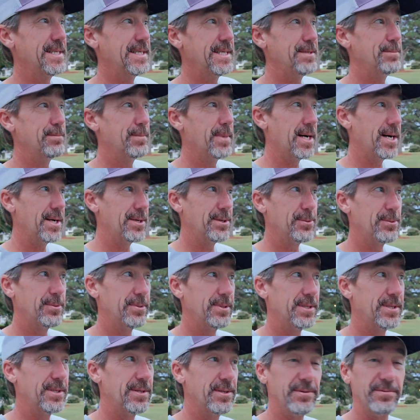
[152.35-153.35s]
the model
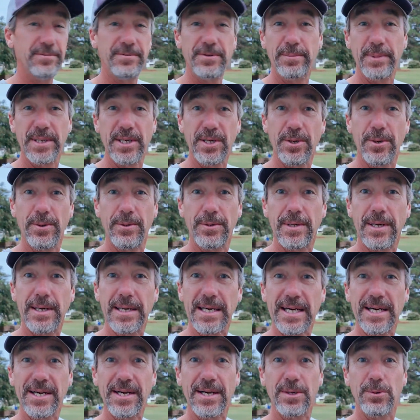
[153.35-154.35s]
of Minn Kota
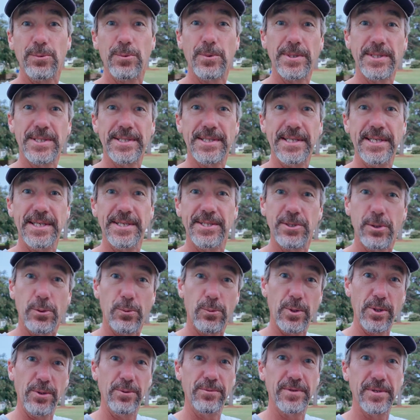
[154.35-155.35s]
I got was the
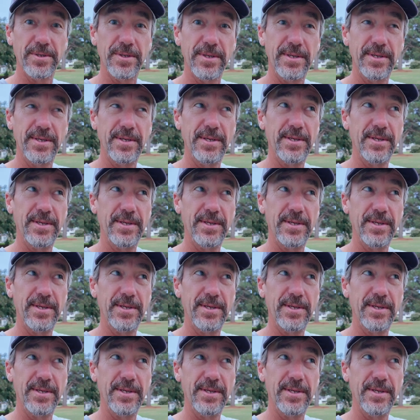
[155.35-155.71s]
Terrova